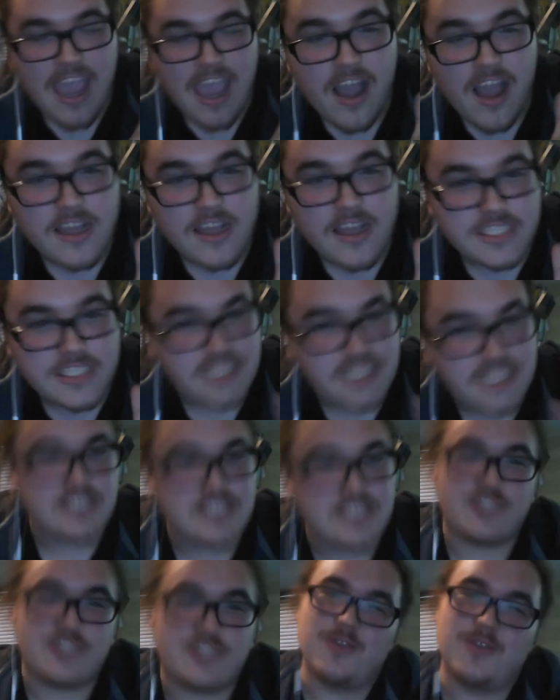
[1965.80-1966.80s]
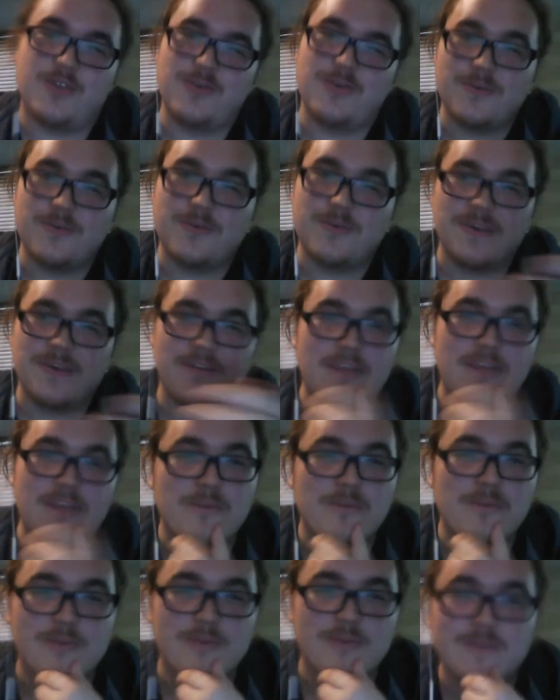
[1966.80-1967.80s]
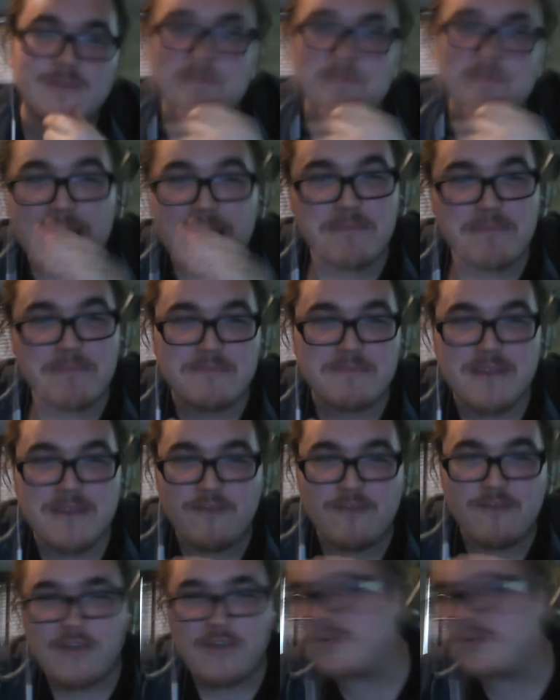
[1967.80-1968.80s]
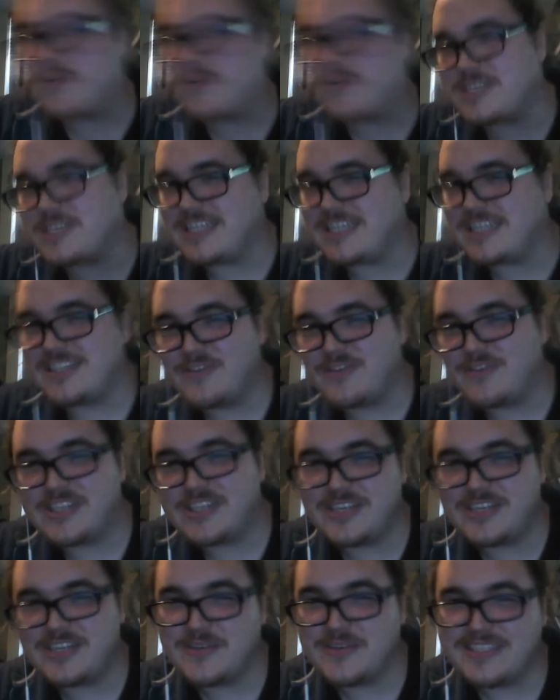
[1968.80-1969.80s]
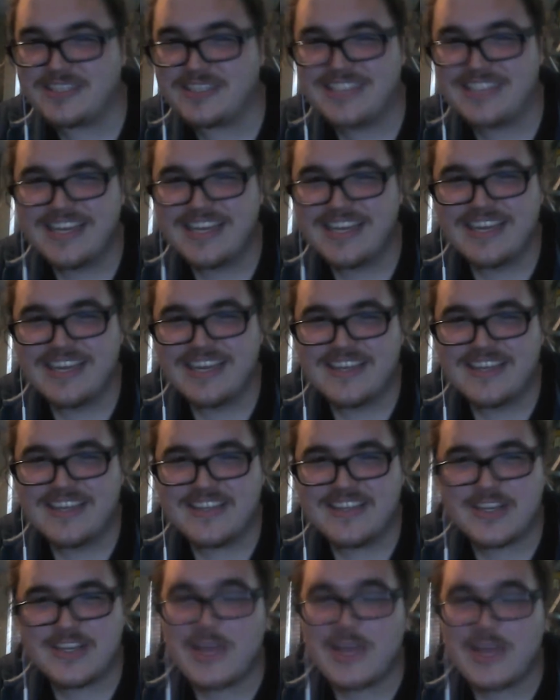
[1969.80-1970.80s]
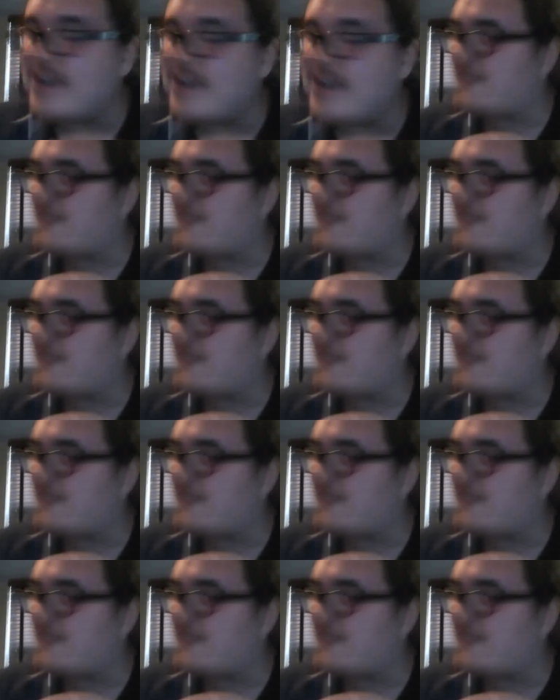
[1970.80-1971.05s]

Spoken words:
Season 2 of Game of Thrones might be my favorite season of the series. Wow.